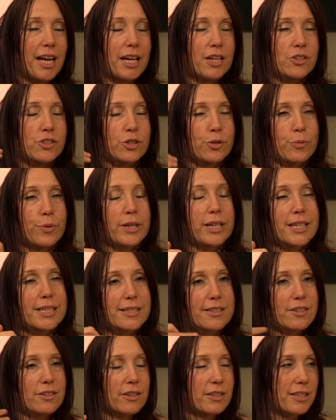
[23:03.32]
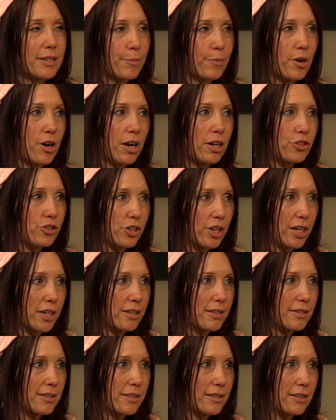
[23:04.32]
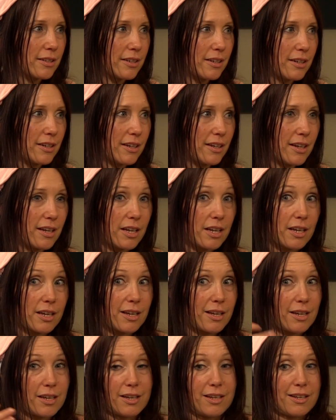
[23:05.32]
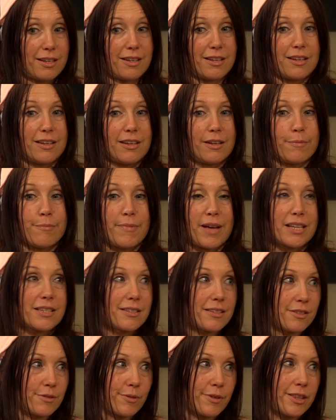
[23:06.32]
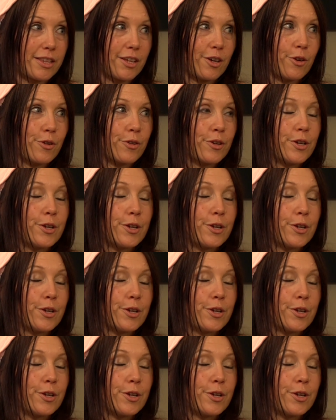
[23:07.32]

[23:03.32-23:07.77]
And so when it's subconscious, it messes with you.